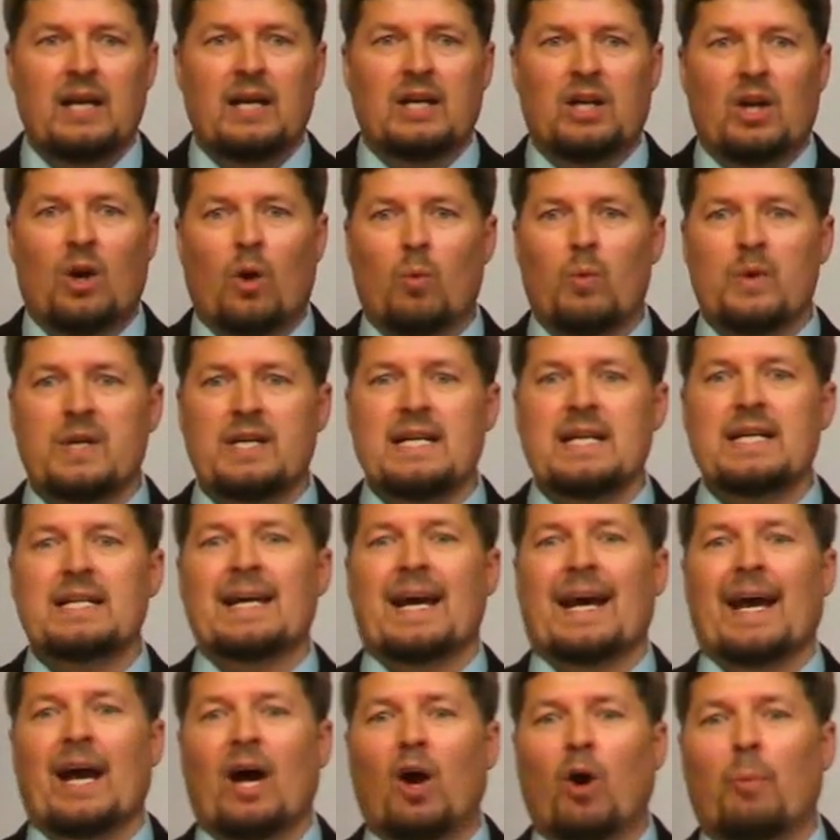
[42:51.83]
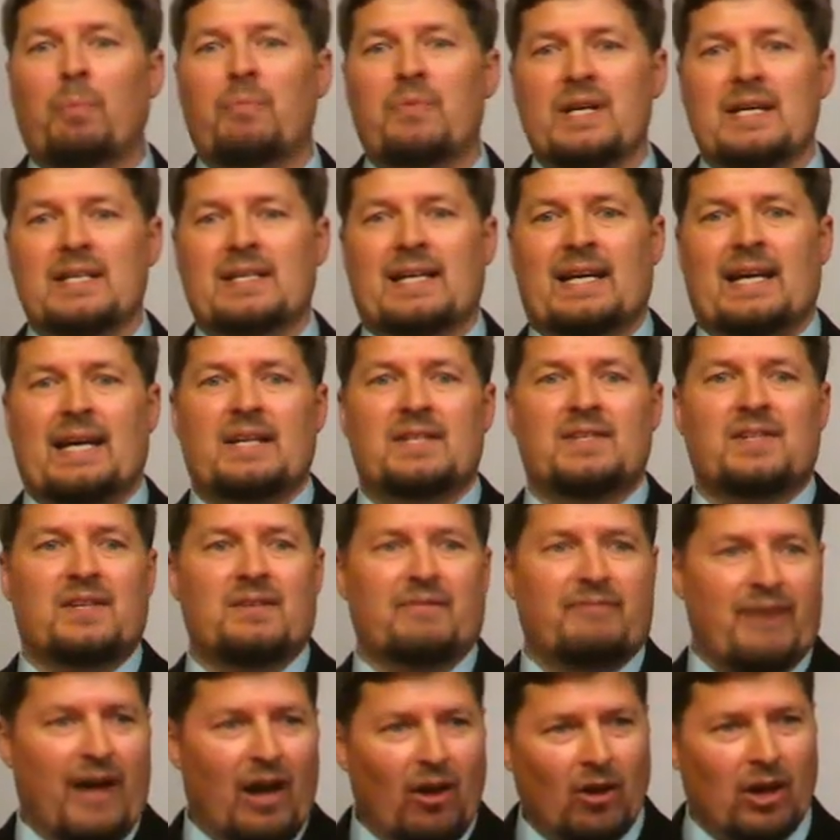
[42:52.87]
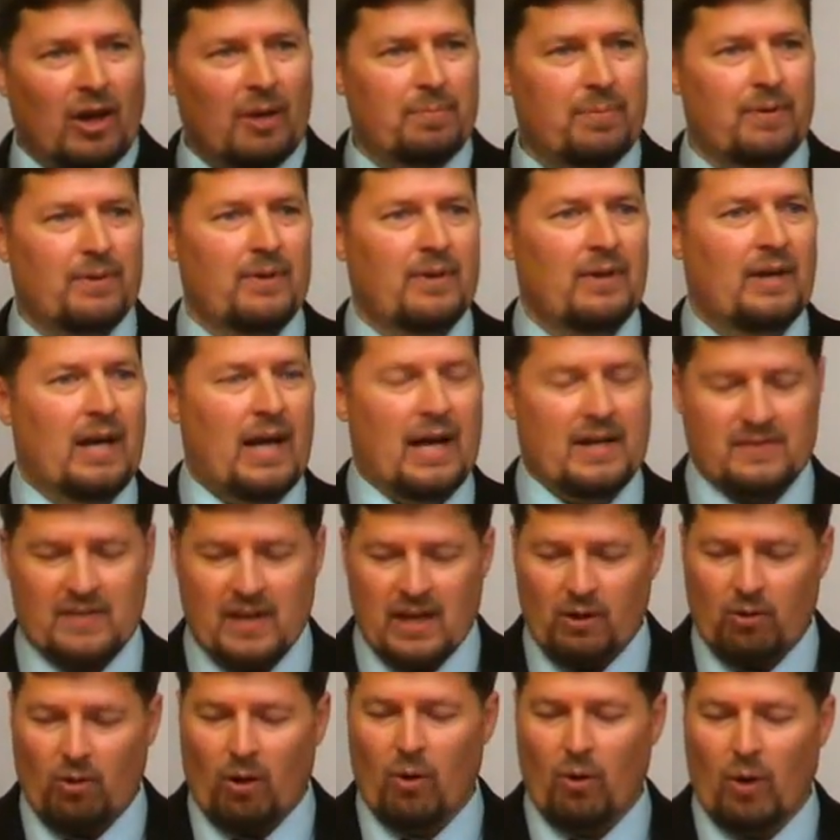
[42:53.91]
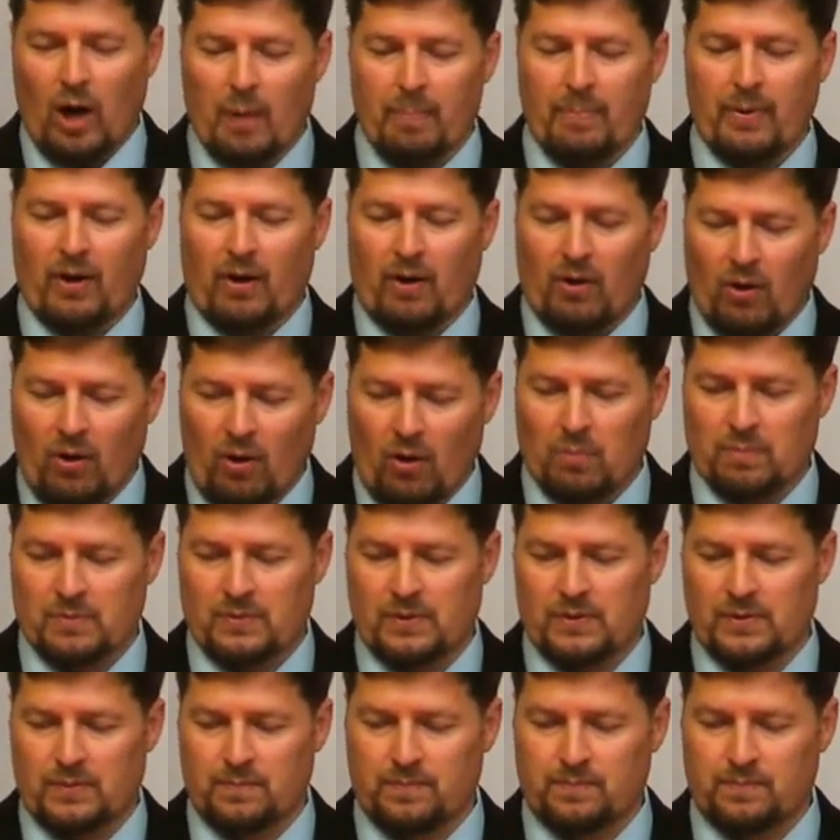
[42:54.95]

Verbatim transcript: you know, we need to help these kids develop as they grow up in our homes.